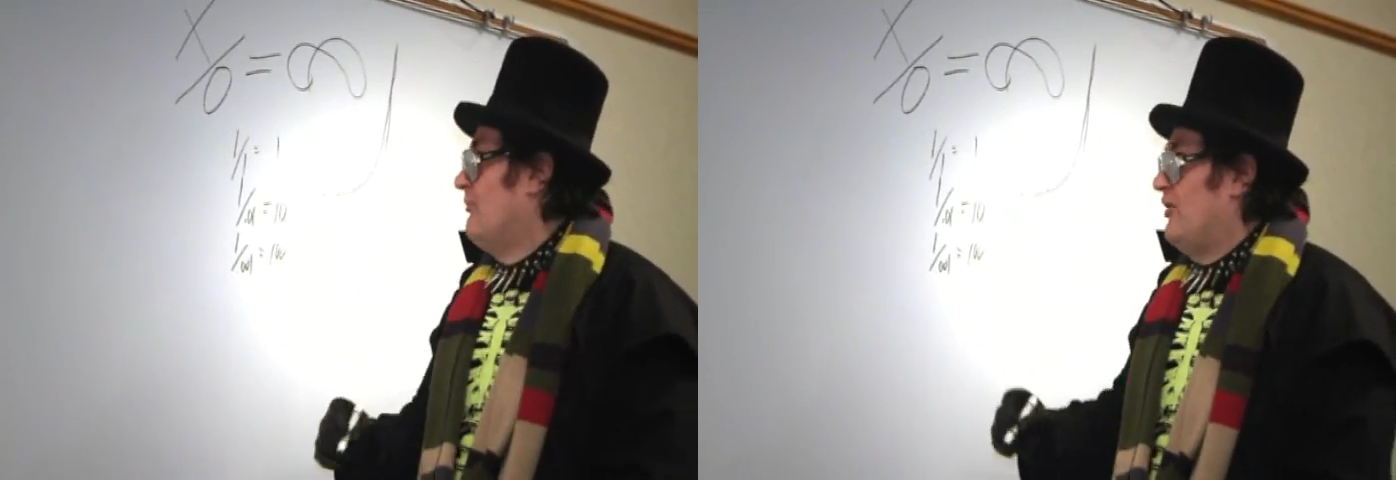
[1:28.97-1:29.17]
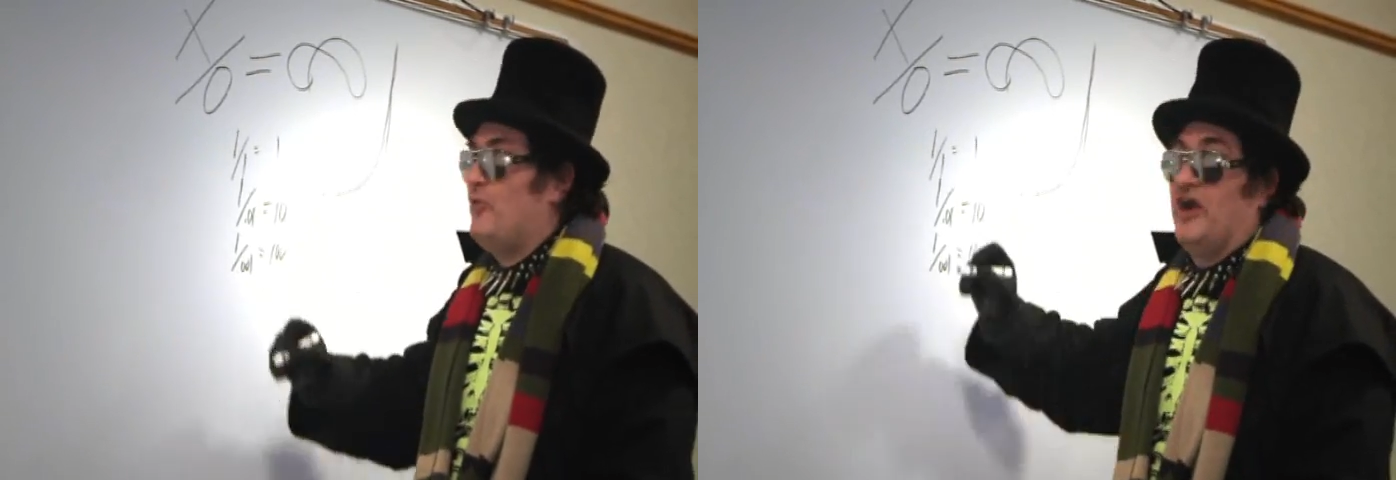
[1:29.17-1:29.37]

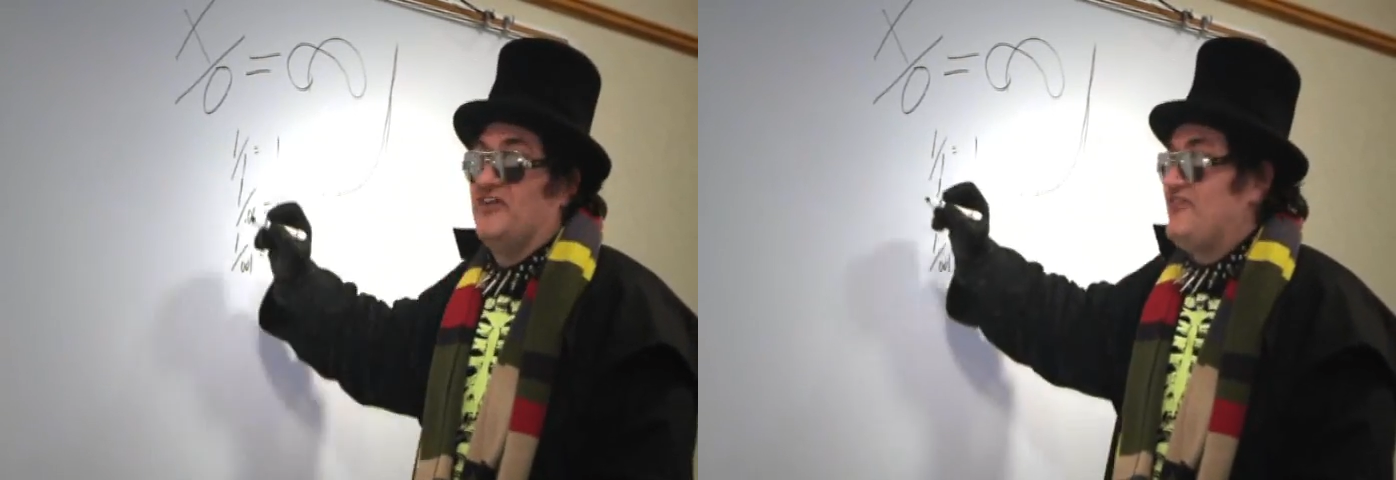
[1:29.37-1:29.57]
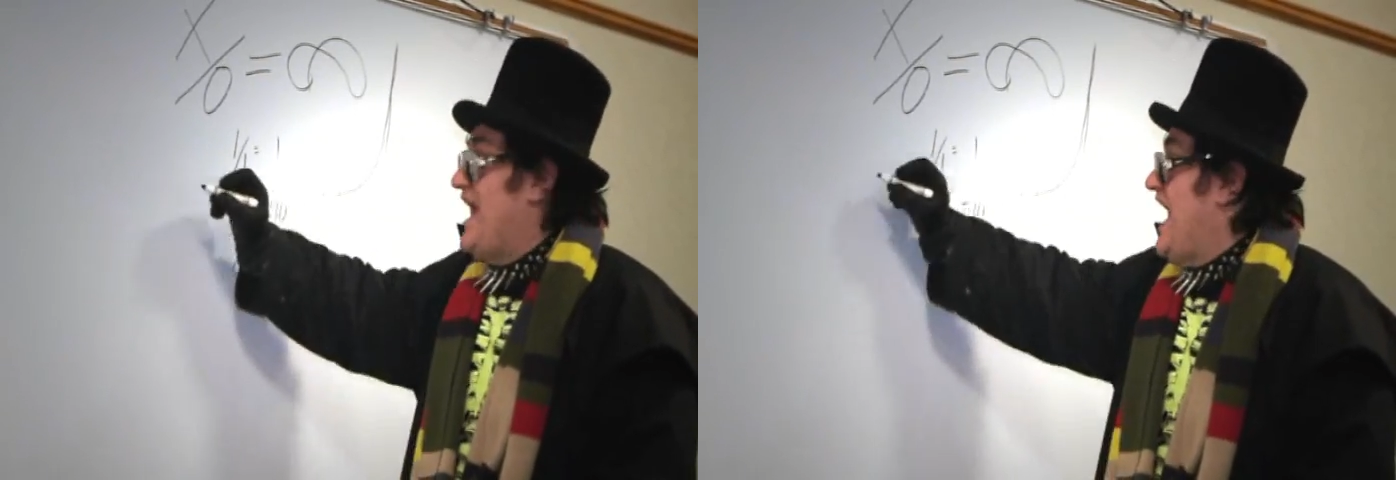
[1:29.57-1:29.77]
well, what
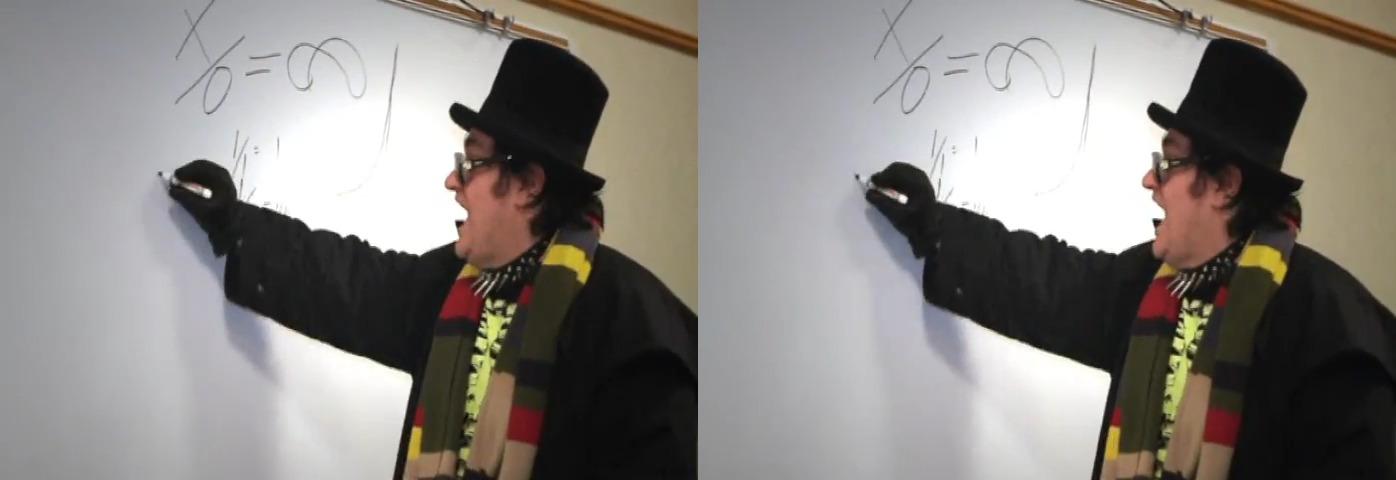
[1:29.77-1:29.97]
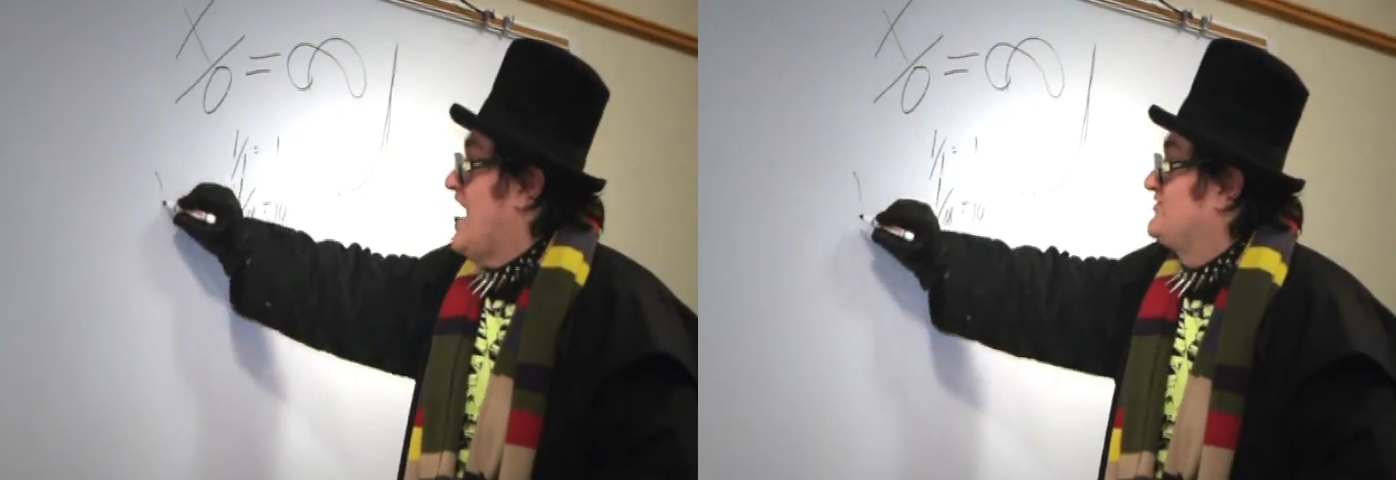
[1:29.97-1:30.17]
if
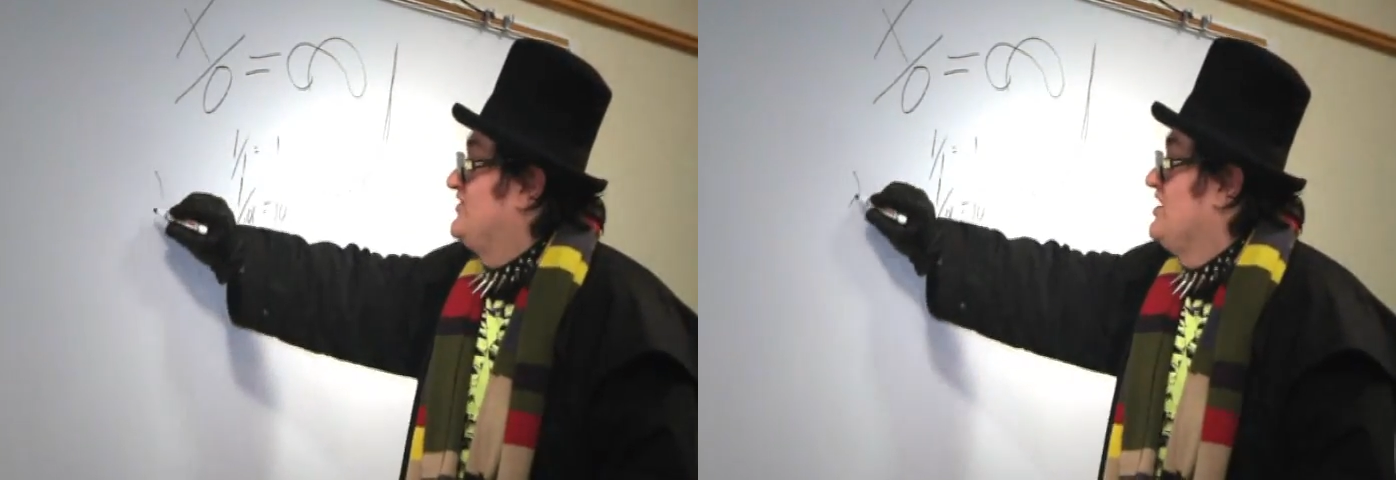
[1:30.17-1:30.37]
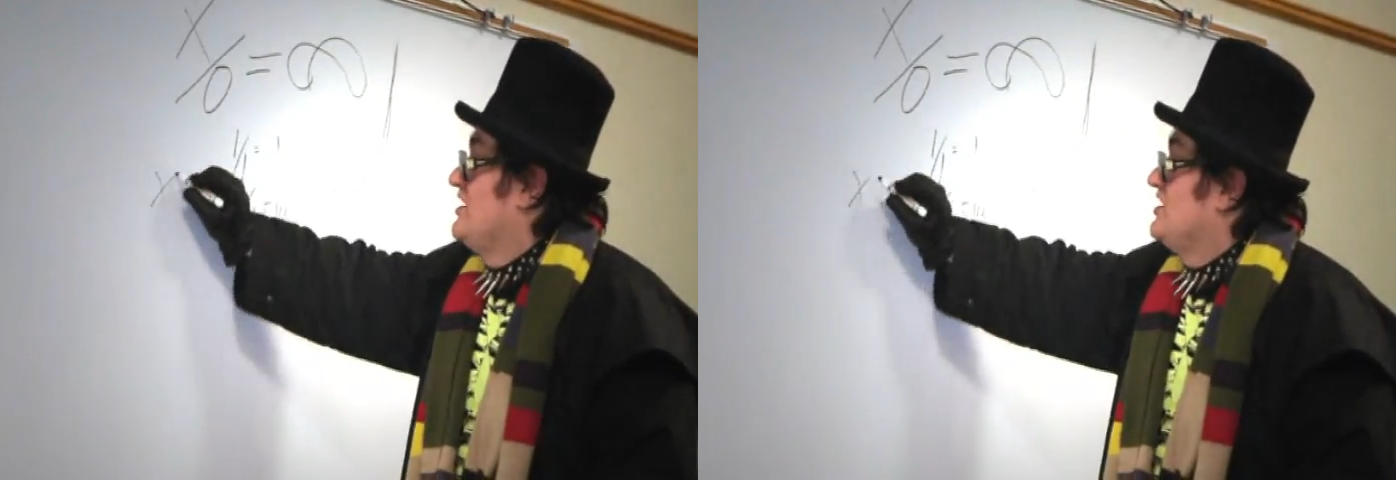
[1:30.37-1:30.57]
x